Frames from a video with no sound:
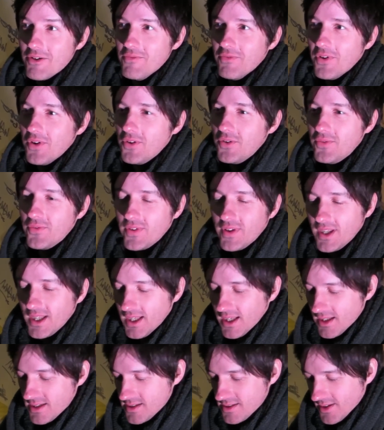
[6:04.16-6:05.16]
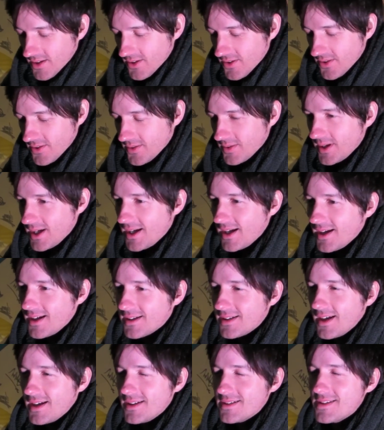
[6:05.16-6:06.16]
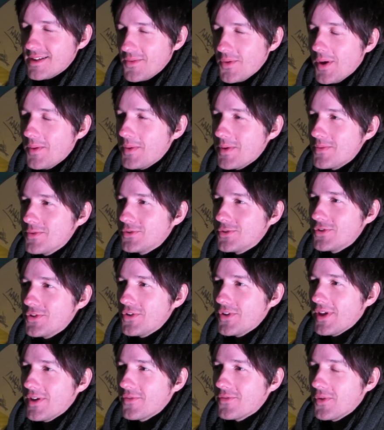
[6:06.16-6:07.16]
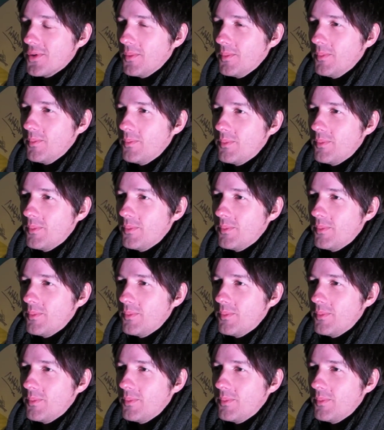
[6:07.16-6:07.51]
involved, so I see where people draw that from.